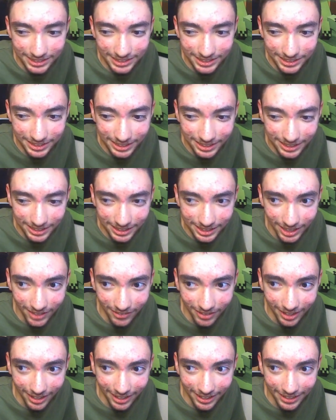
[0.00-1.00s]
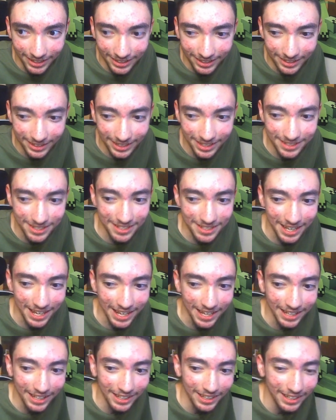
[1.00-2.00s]
Uh, come on. This is
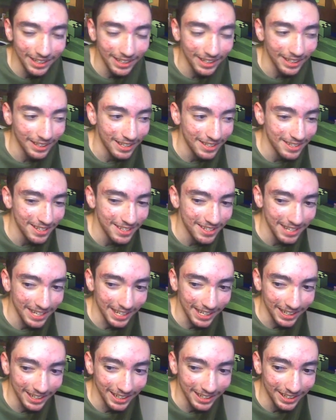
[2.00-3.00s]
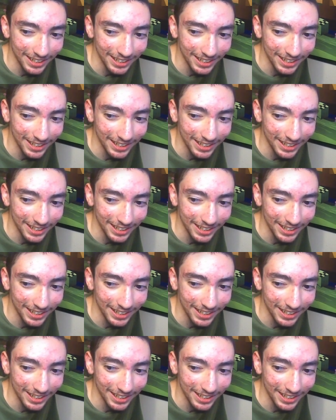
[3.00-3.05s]
it. This is it.